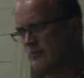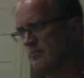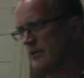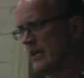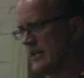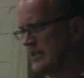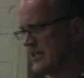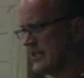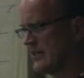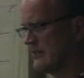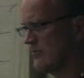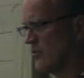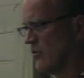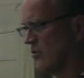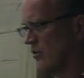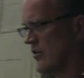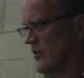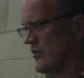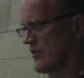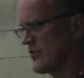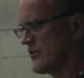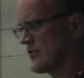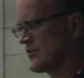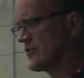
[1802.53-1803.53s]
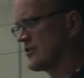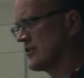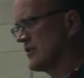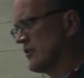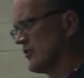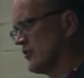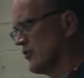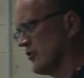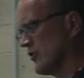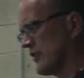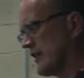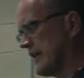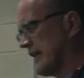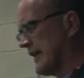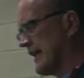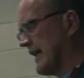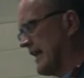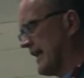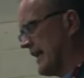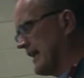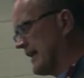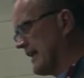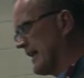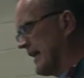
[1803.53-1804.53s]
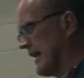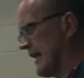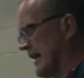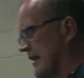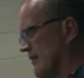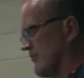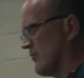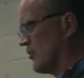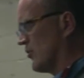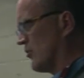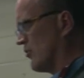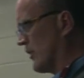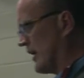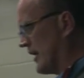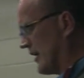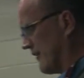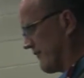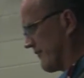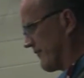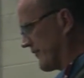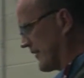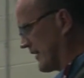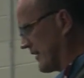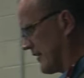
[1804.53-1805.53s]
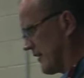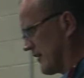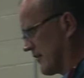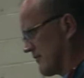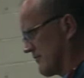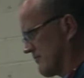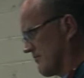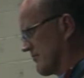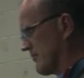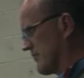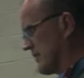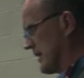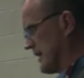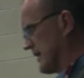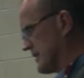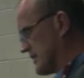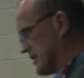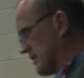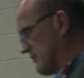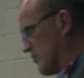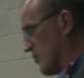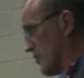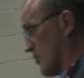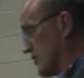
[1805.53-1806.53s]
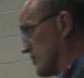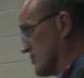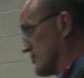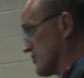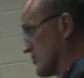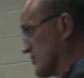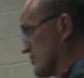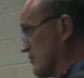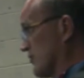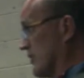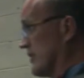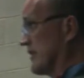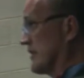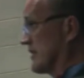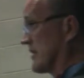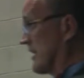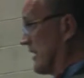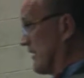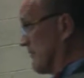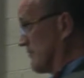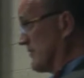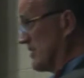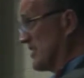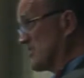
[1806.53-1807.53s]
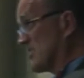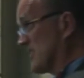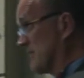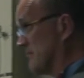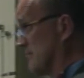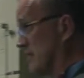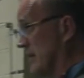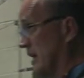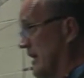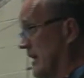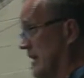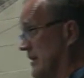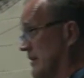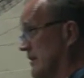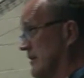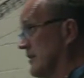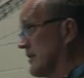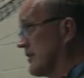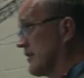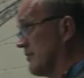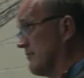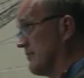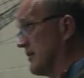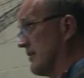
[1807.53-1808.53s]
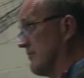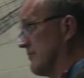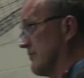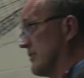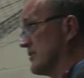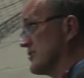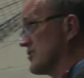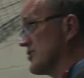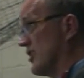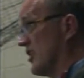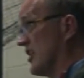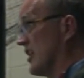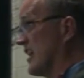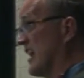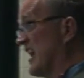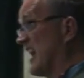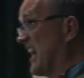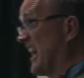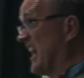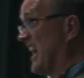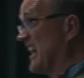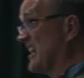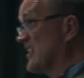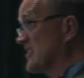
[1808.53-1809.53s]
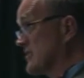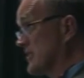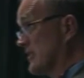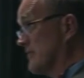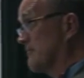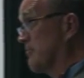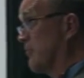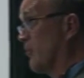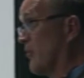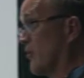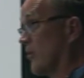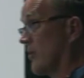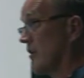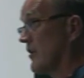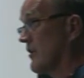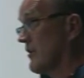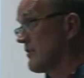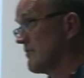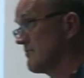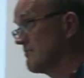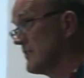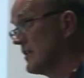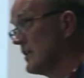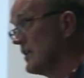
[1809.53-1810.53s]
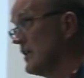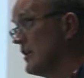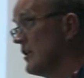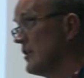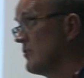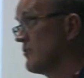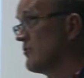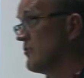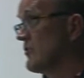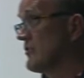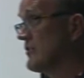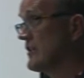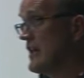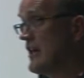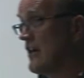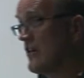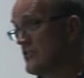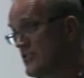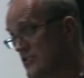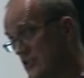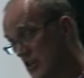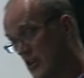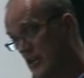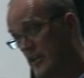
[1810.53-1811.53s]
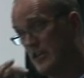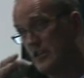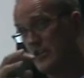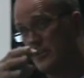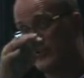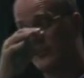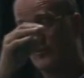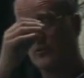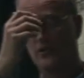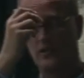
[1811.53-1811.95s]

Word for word: by Tim Hortons looking at animal welfare. Tim Hortons was one of the companies that made commitments on eggs and pork. We're now starting to do a